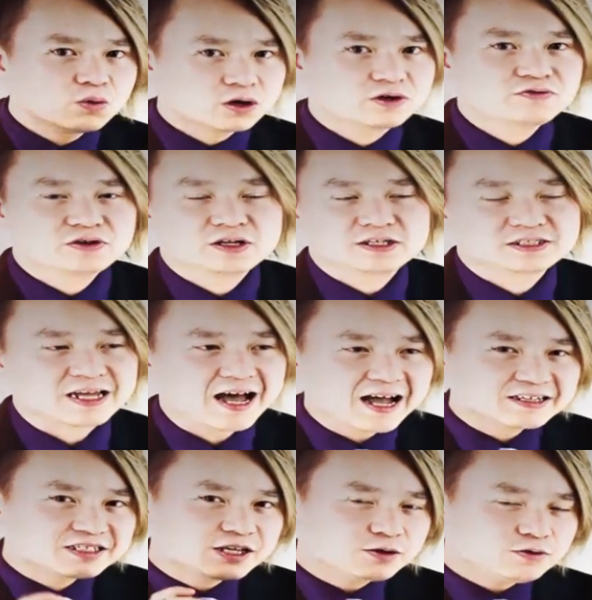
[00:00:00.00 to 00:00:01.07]
whatever it is,
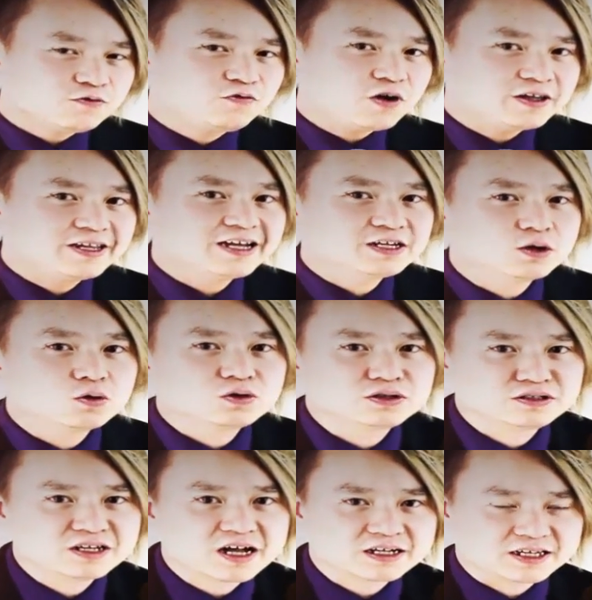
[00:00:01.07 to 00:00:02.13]
until you find that
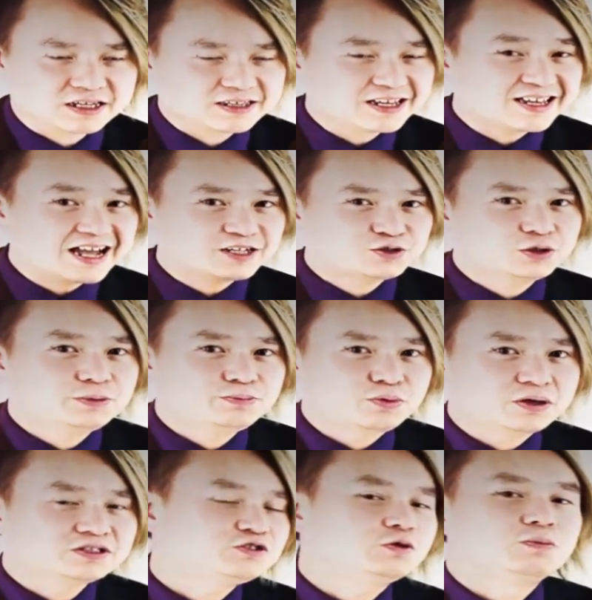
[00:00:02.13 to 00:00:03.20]
golden nugget that actually
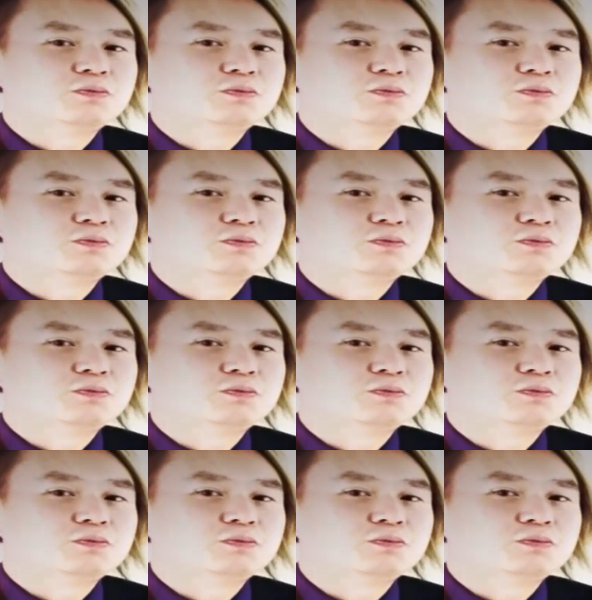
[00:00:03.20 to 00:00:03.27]
brings you